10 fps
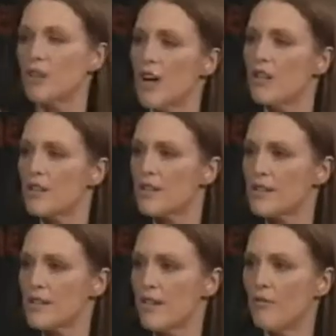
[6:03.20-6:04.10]

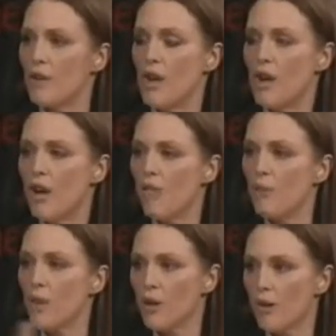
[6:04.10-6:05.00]
conscious of
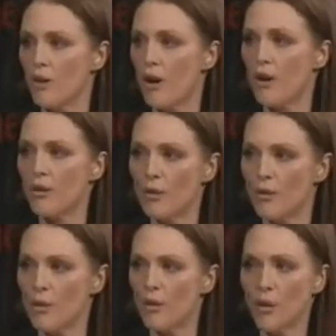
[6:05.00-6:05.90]
where we are, who
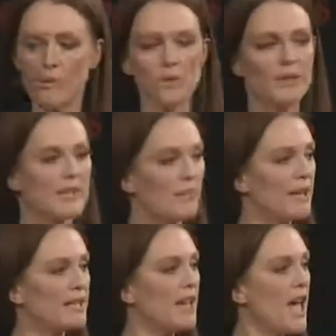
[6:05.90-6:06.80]
we are, what we're doing in
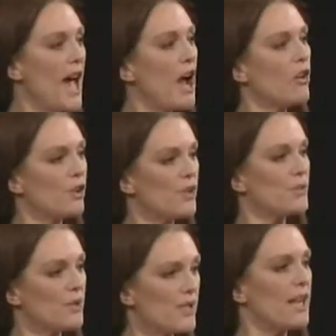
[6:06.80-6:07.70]
space, how close
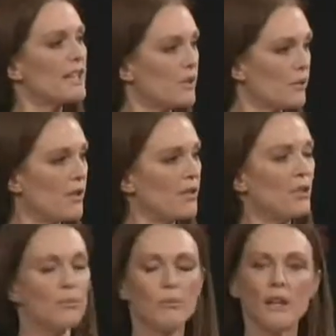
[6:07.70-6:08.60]
we're standing to another
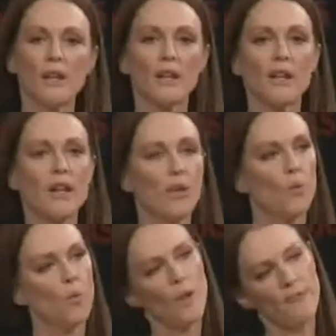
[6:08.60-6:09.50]
human being,
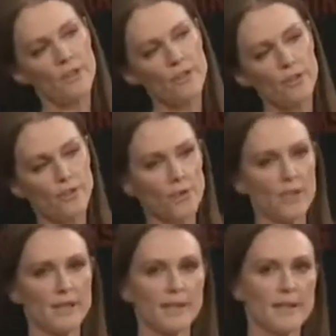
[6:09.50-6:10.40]
what their tone of
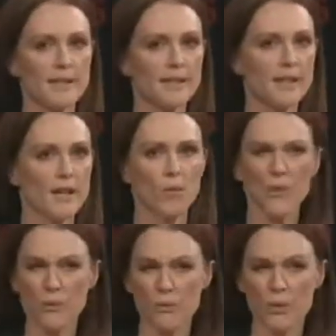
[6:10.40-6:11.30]
voice is,
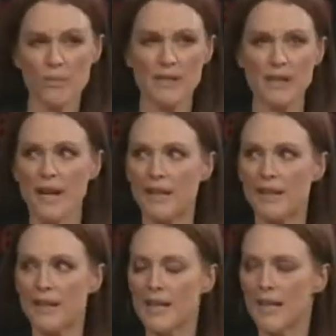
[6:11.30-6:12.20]
what the room is like.